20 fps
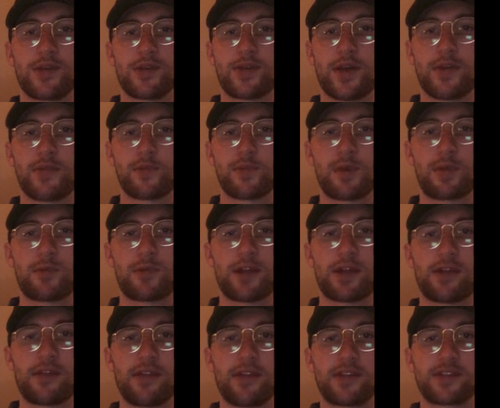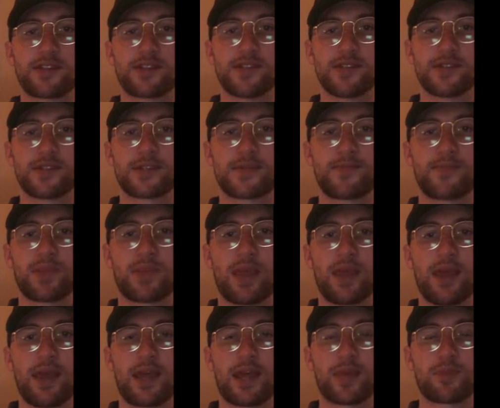government regulations,
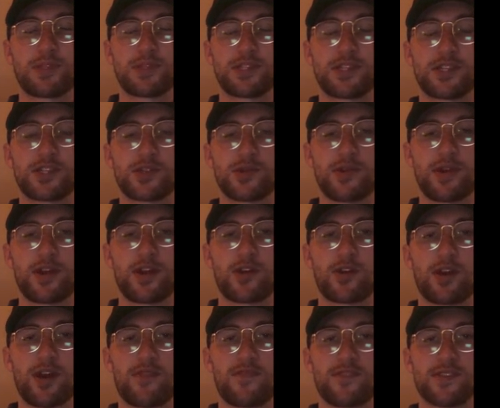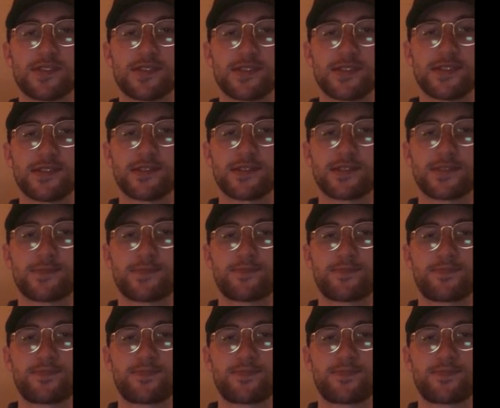and potential aircraft incidents.